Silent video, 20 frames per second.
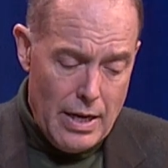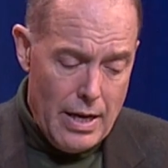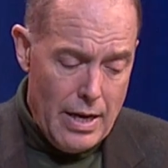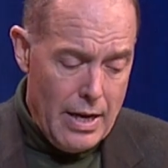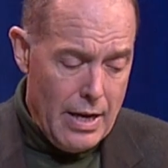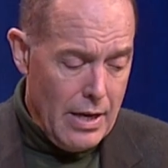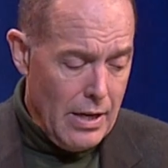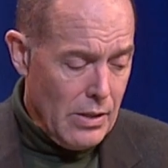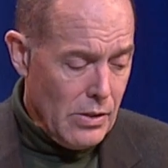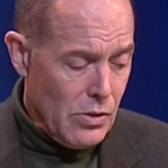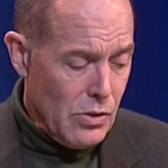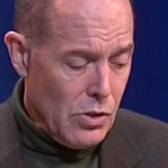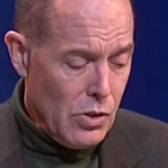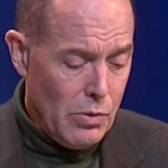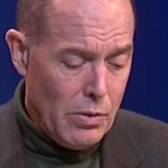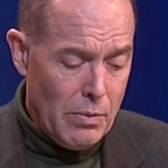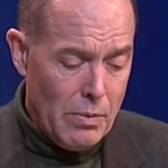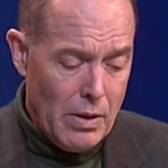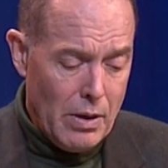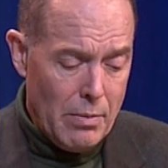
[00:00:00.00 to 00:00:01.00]
And so
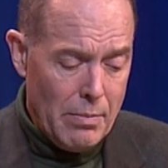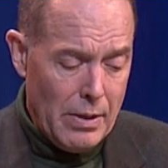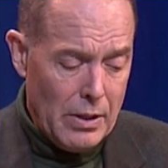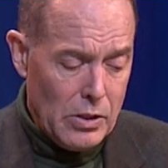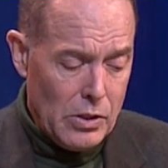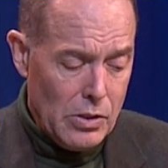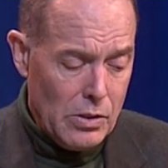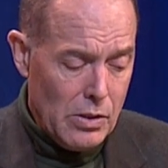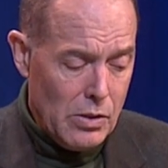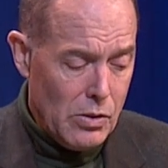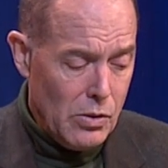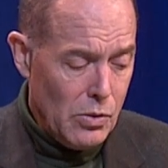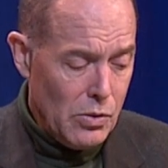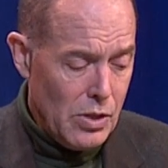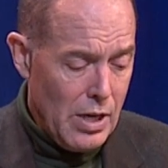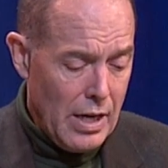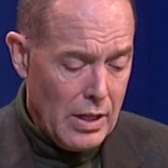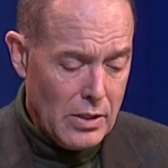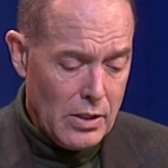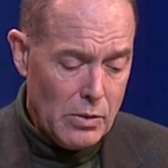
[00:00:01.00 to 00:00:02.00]
we wanted to make sure that
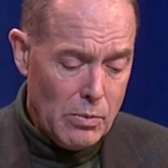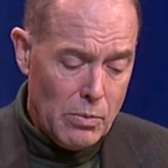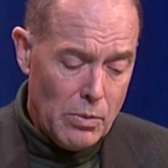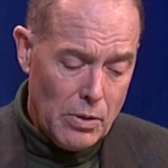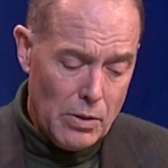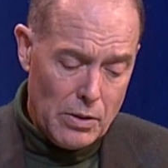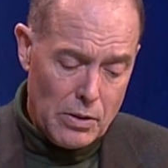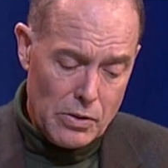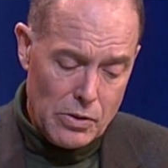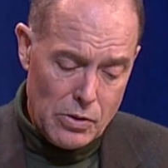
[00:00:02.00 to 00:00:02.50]
those actually work.